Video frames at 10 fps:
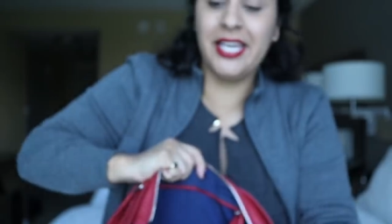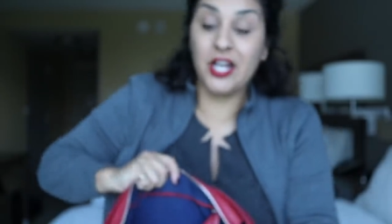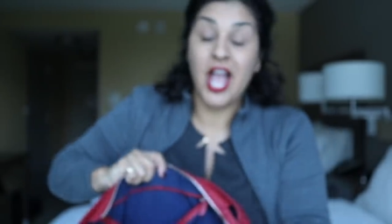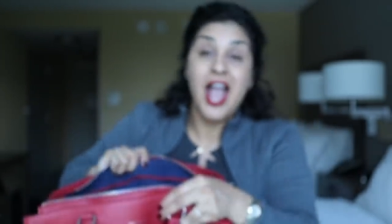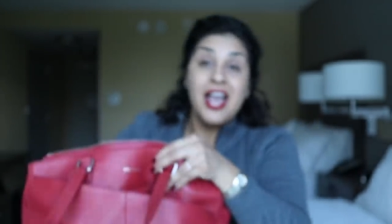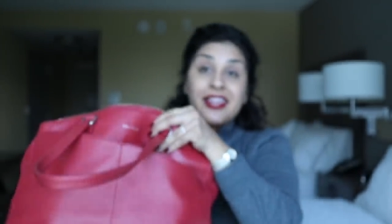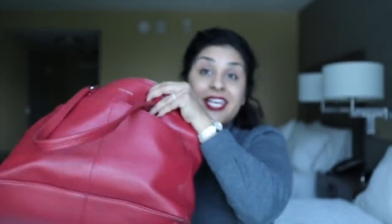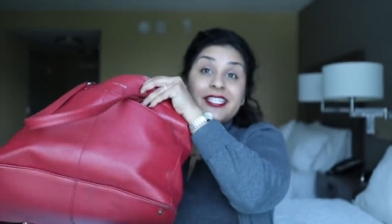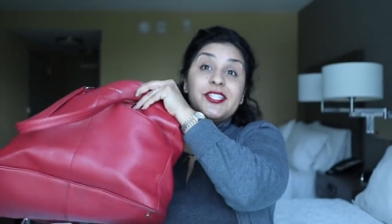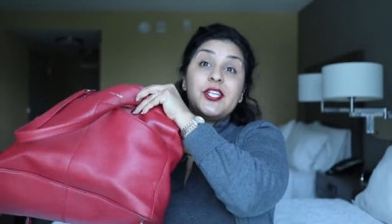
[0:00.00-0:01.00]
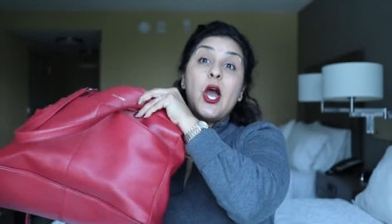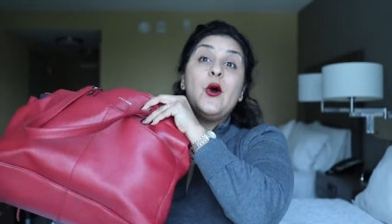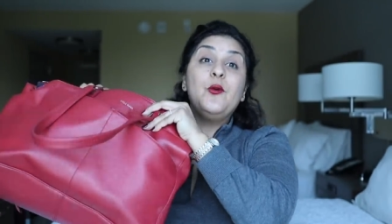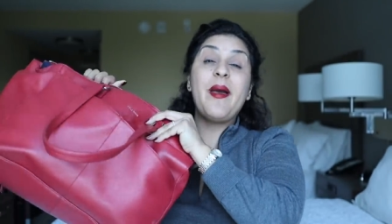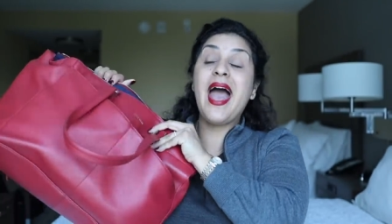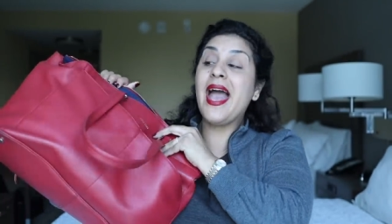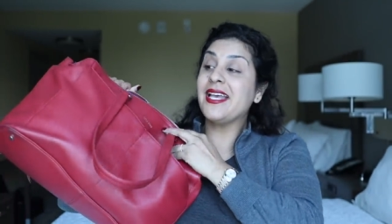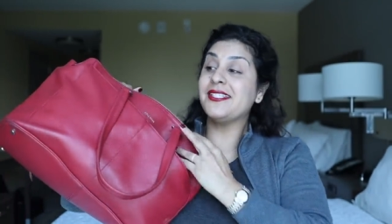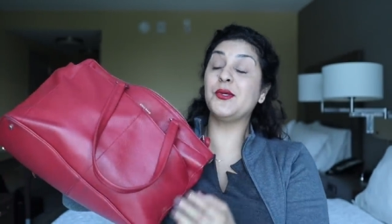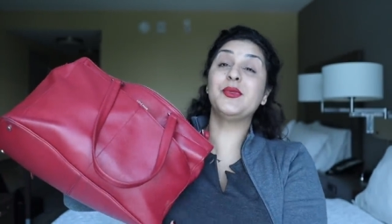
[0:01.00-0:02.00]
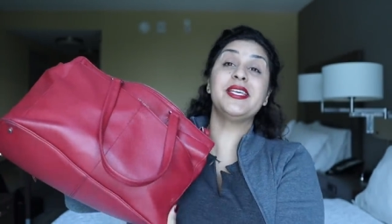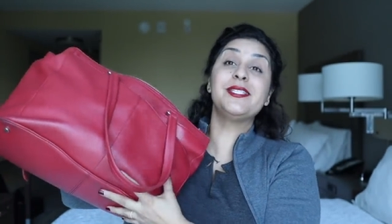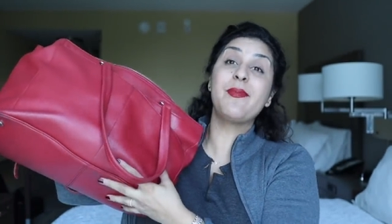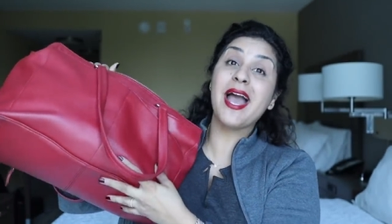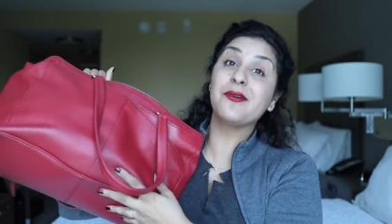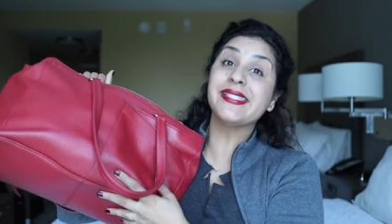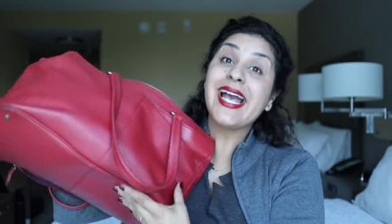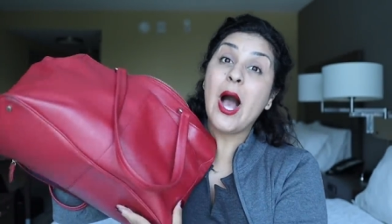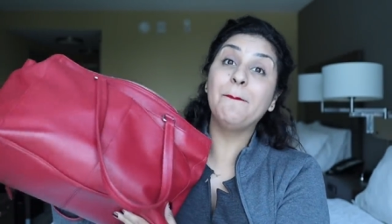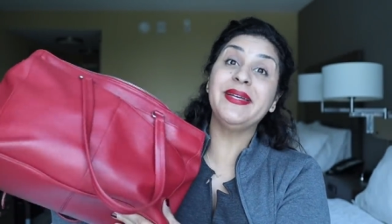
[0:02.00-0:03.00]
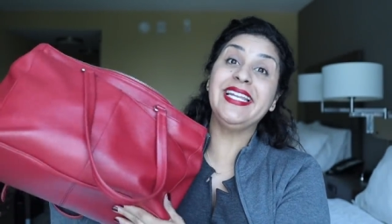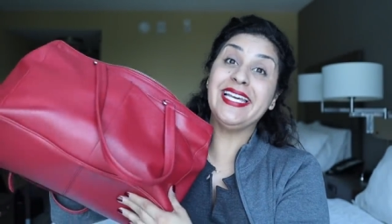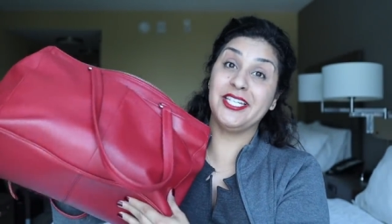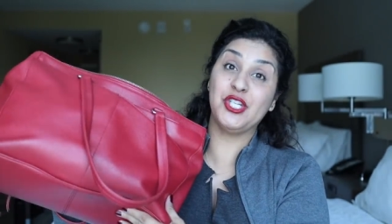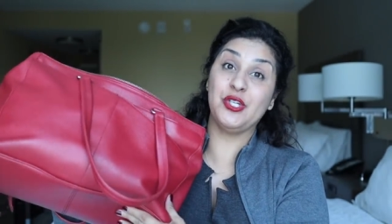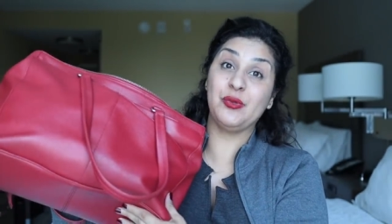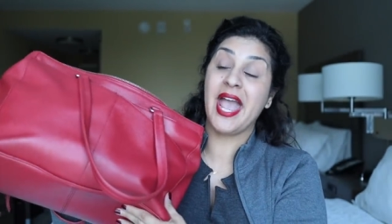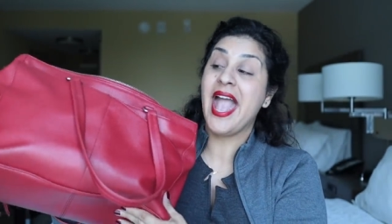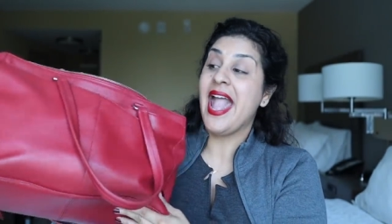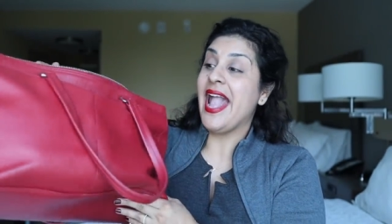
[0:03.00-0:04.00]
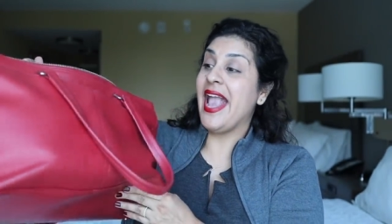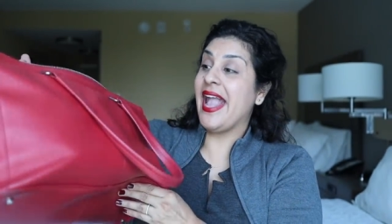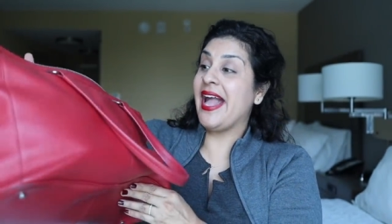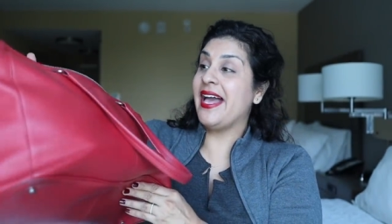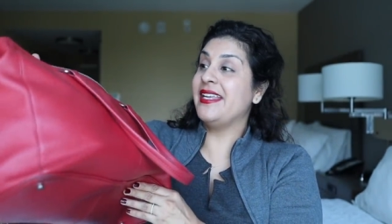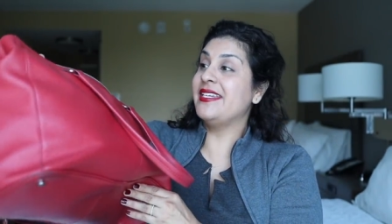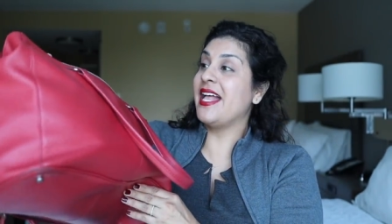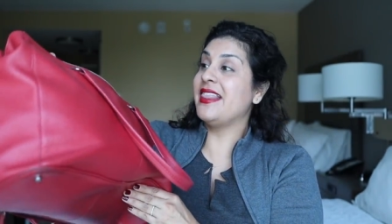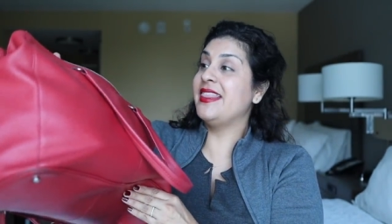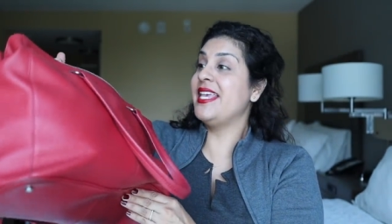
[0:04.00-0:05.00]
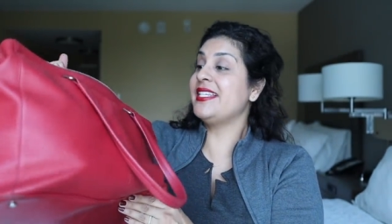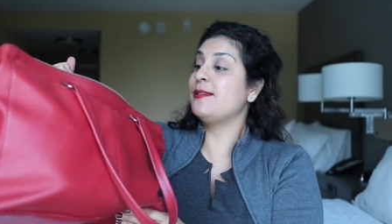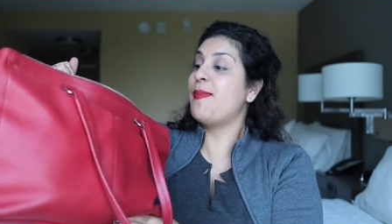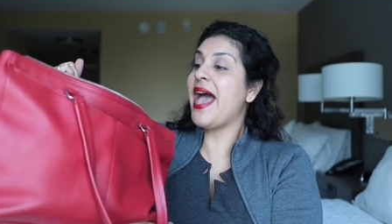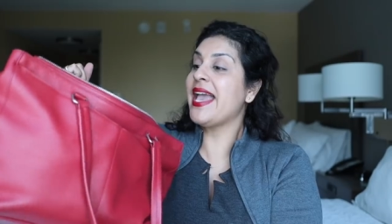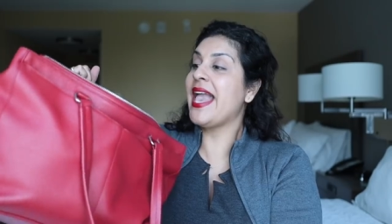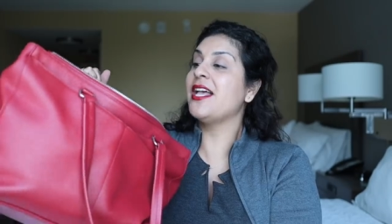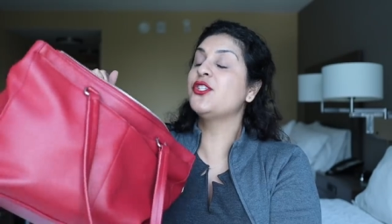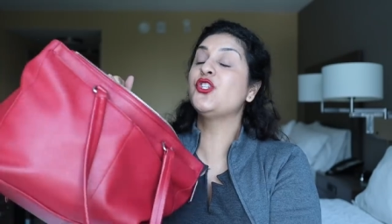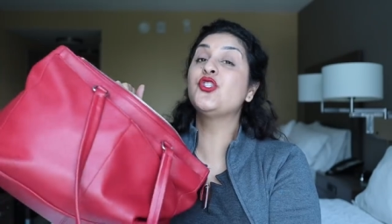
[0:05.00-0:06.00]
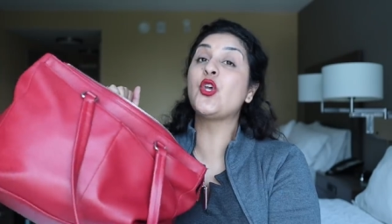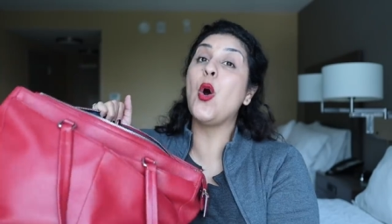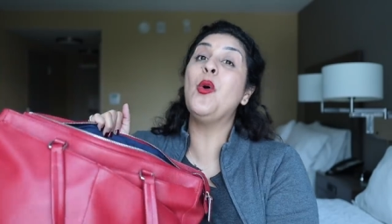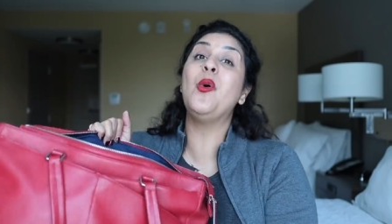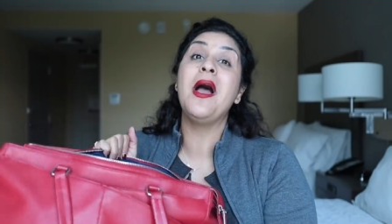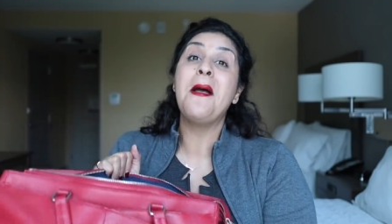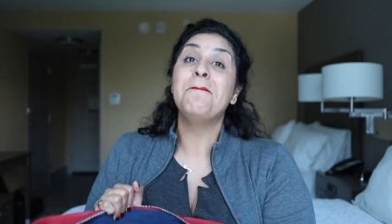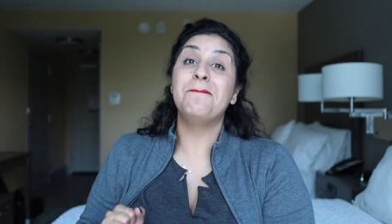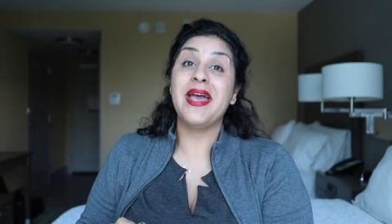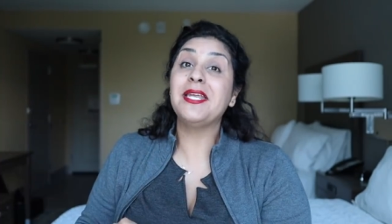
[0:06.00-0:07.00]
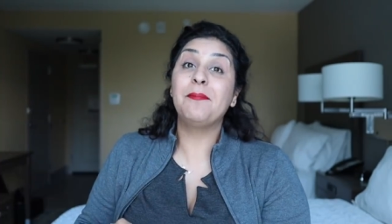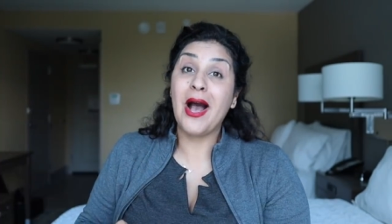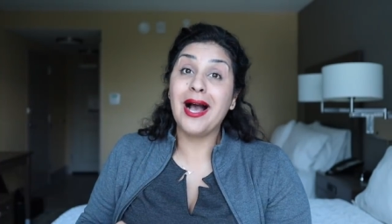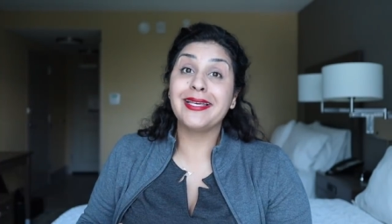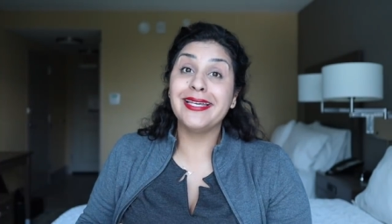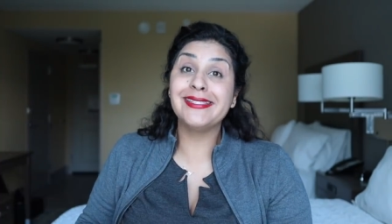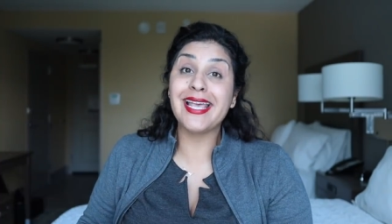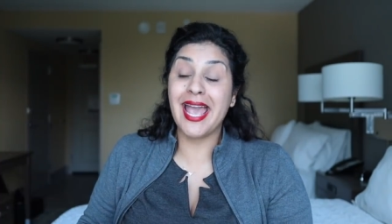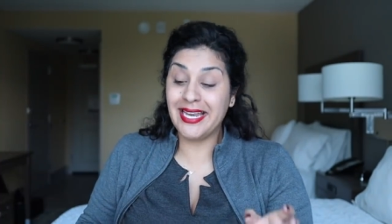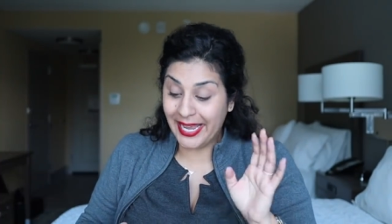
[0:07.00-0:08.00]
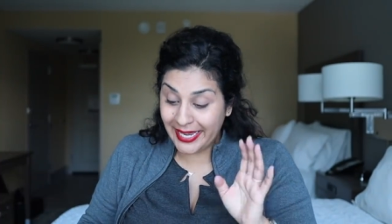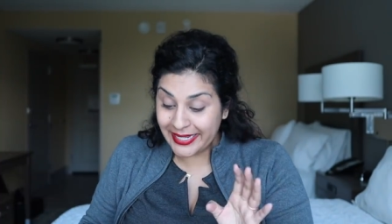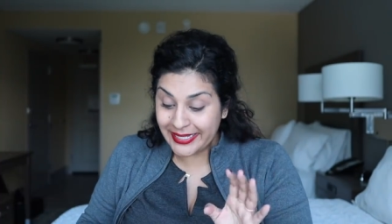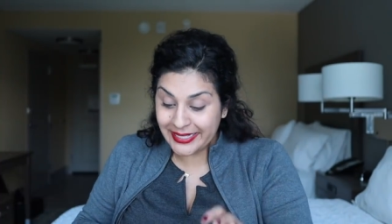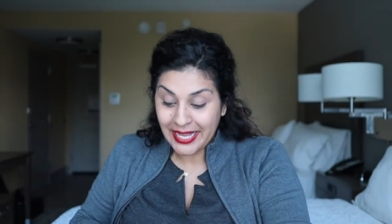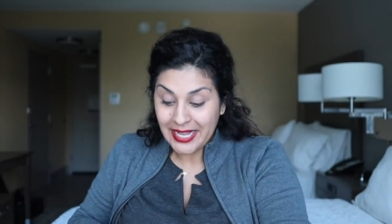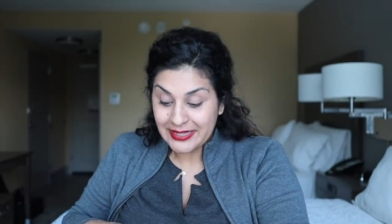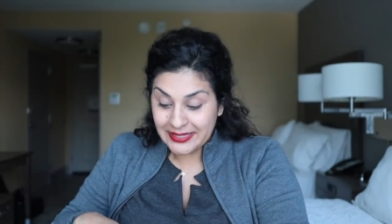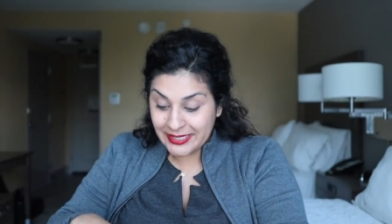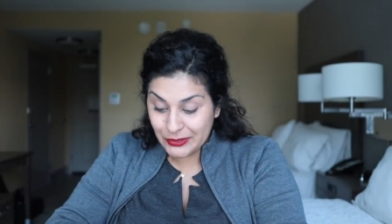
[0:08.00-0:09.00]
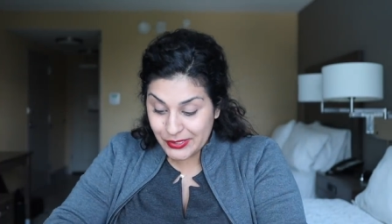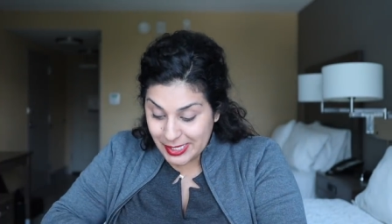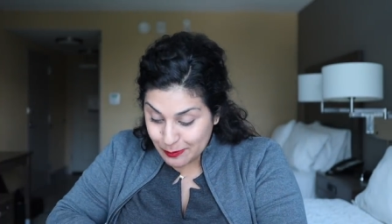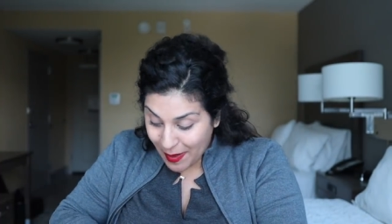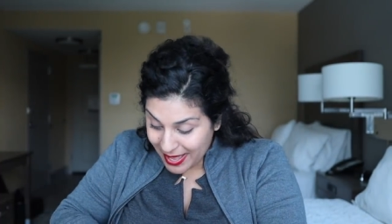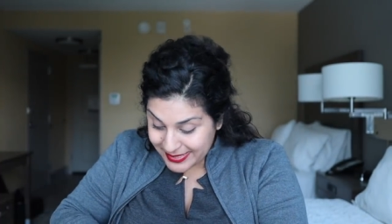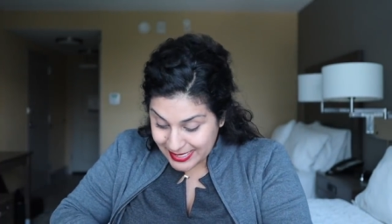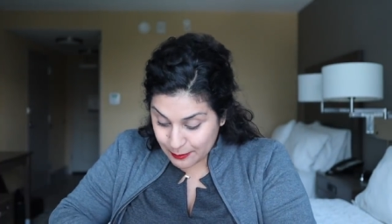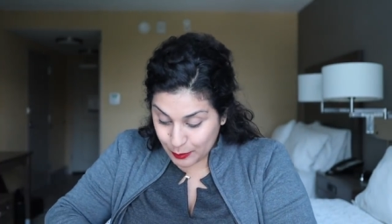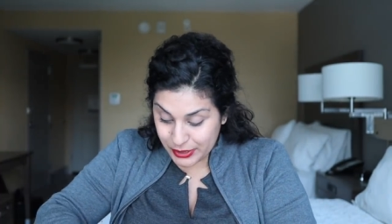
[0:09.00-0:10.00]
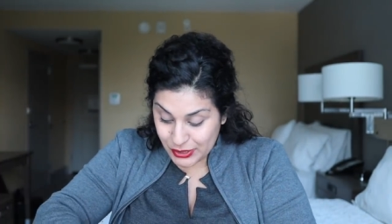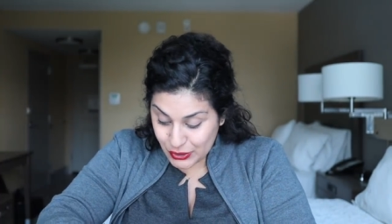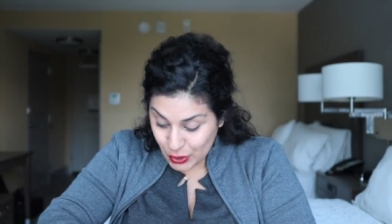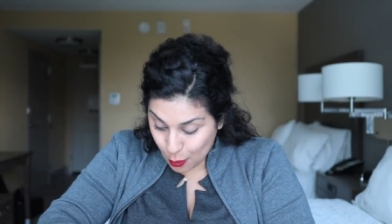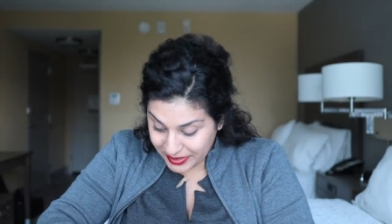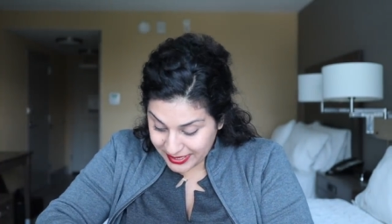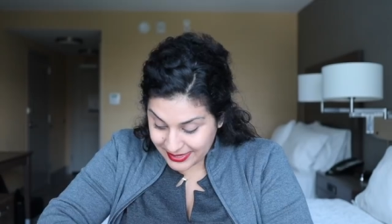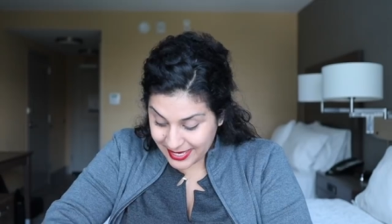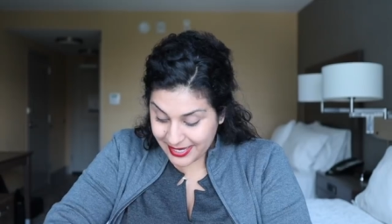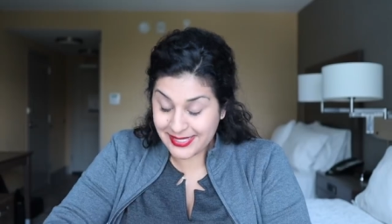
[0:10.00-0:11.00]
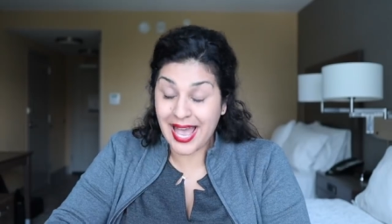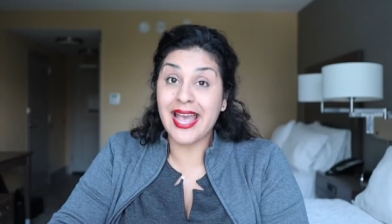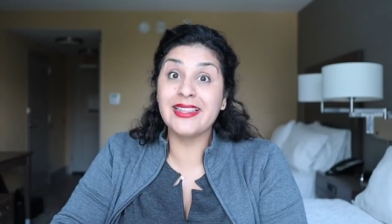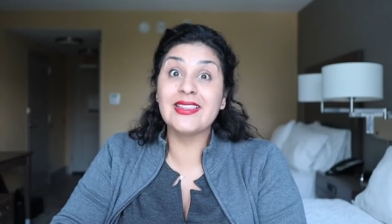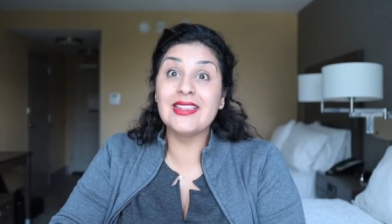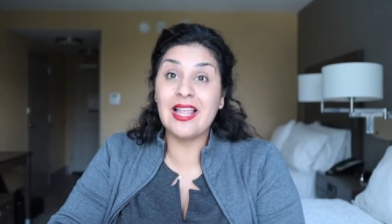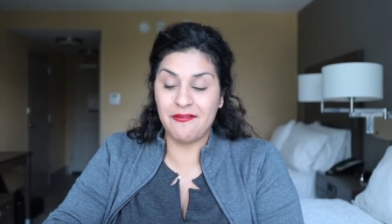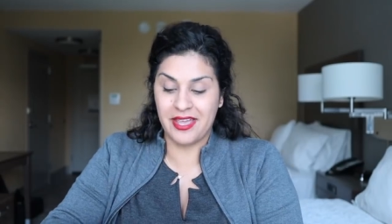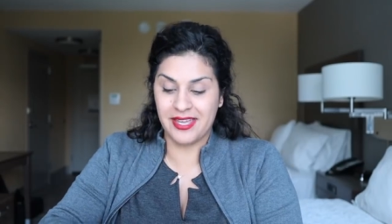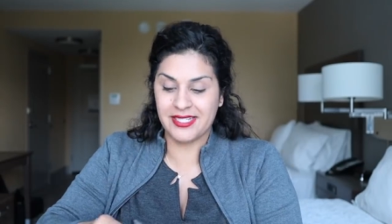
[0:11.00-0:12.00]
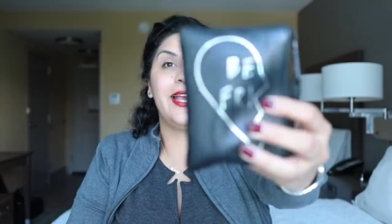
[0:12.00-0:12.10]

here. This tote bag, so this bag was company issued and this bag has so many pockets and hidden little spots to put so many things. I love it.